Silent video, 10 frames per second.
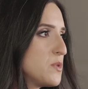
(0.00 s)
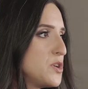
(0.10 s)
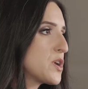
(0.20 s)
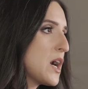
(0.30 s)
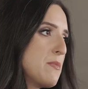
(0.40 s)
When
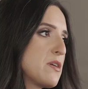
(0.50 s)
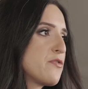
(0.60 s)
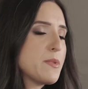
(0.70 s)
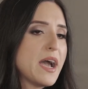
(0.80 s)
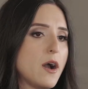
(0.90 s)
you're coming
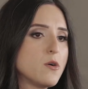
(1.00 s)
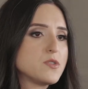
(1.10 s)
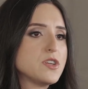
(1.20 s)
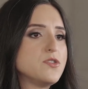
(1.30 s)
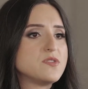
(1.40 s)
from a
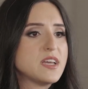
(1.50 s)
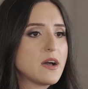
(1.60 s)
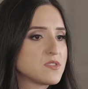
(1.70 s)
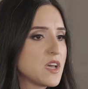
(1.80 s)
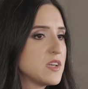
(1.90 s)
house and you're
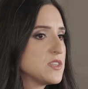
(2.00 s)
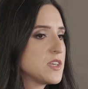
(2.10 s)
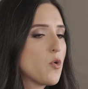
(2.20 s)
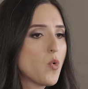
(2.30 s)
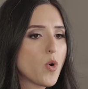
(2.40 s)

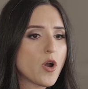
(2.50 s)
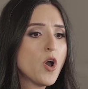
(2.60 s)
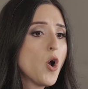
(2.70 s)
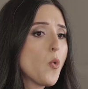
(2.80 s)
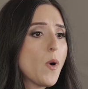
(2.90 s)
downsizing, or
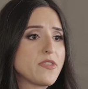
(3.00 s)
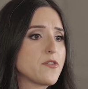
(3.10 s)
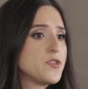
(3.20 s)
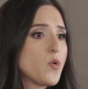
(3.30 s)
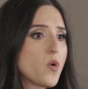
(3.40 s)

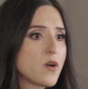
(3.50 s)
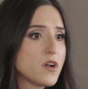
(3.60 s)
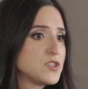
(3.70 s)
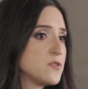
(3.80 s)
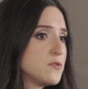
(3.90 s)
whether you're
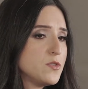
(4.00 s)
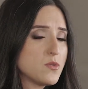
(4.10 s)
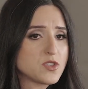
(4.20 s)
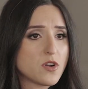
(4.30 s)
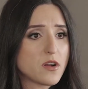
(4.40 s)

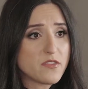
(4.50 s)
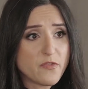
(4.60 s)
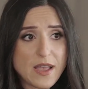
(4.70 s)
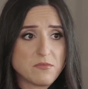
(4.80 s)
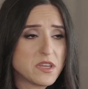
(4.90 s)
starting a
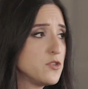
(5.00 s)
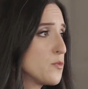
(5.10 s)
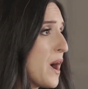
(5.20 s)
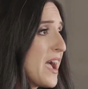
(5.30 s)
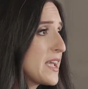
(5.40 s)
family and you're
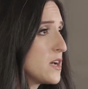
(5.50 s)
buying